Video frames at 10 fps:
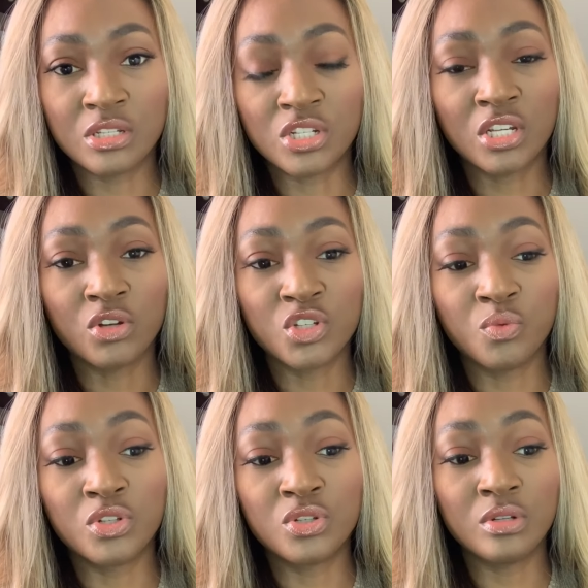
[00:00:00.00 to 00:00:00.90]
It just tells you
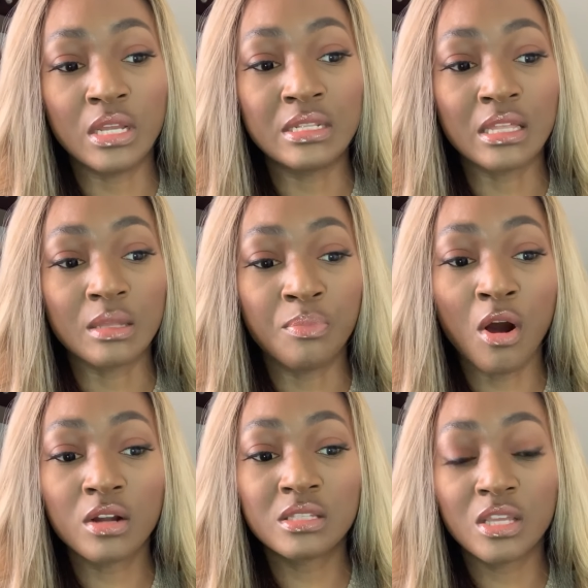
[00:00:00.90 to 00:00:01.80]
what you need. Now, the
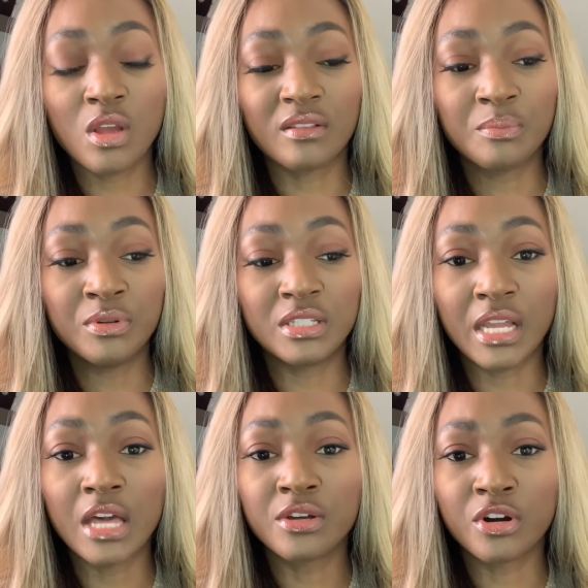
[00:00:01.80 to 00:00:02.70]
parts that you have to put
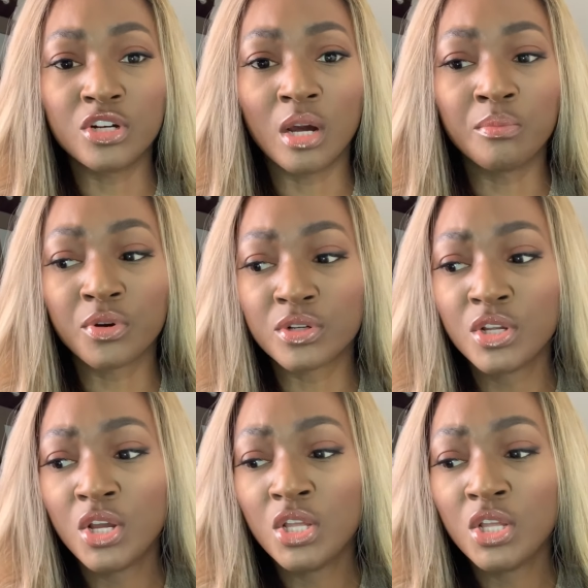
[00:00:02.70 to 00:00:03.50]
together are numbered.